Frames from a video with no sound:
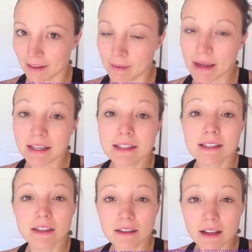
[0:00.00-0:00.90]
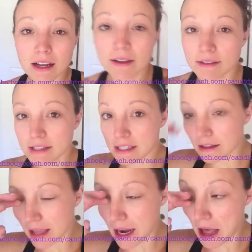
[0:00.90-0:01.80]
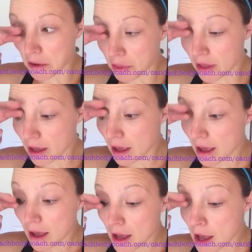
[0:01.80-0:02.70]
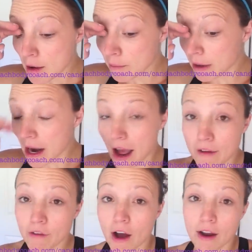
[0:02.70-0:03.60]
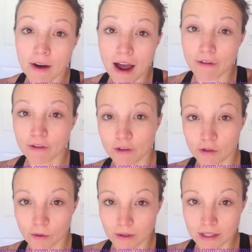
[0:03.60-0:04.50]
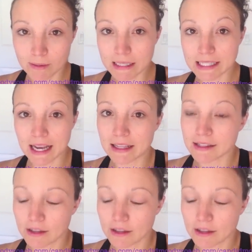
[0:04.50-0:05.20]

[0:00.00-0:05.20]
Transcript: I mean, still, I still eat healthy, but I've gotten out of control with the sweets again.